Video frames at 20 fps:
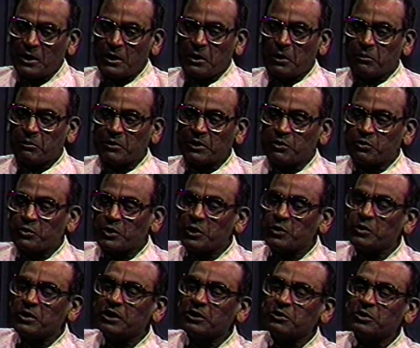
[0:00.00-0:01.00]
But we
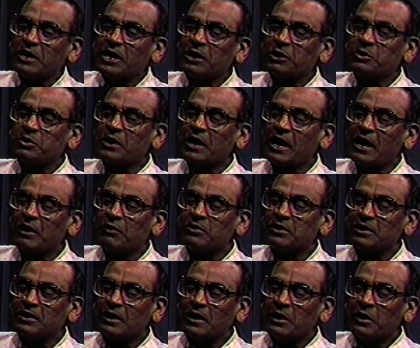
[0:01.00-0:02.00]
want to get to
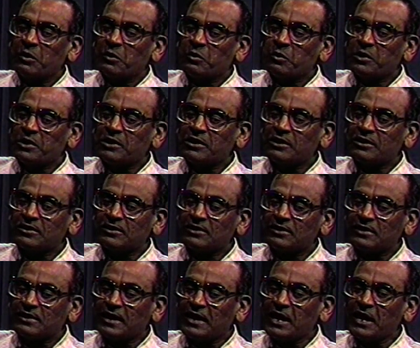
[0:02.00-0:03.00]
heaven with the
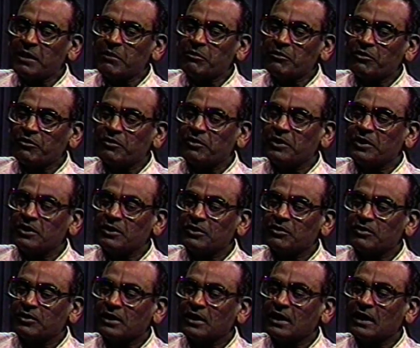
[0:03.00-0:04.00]
same feet
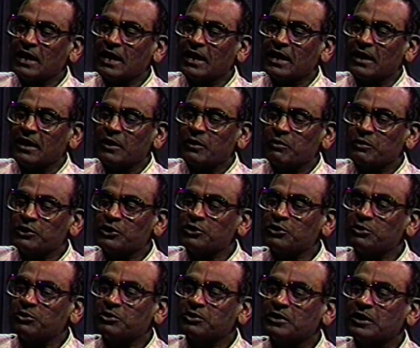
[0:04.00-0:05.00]
of clay, which
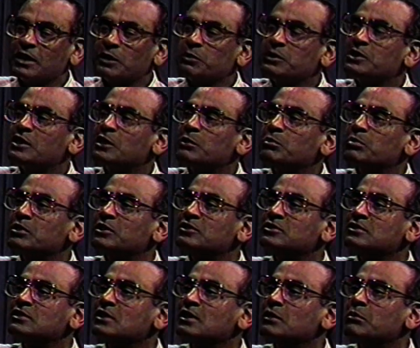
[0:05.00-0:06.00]
is to say with our
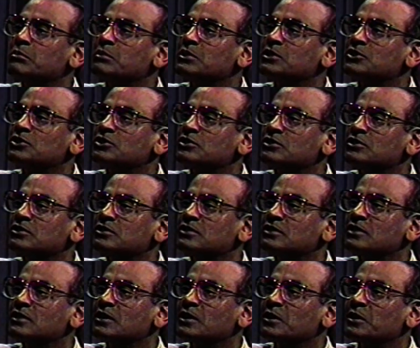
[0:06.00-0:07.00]
personal ambitions,
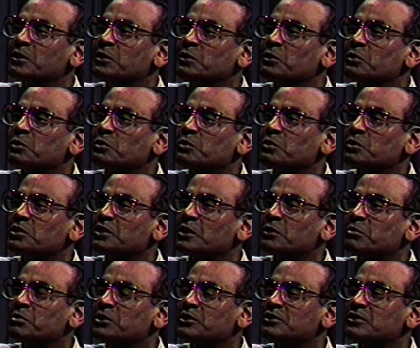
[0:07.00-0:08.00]
with our
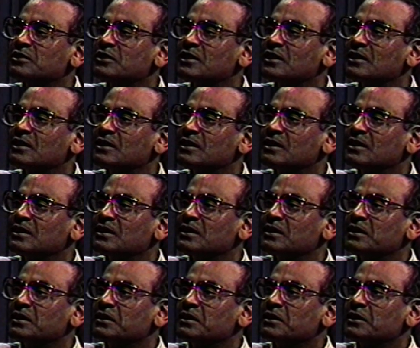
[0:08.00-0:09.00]
personal
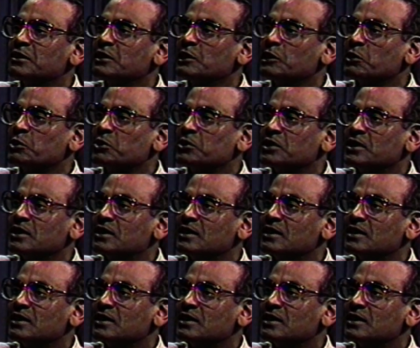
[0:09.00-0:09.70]
glory,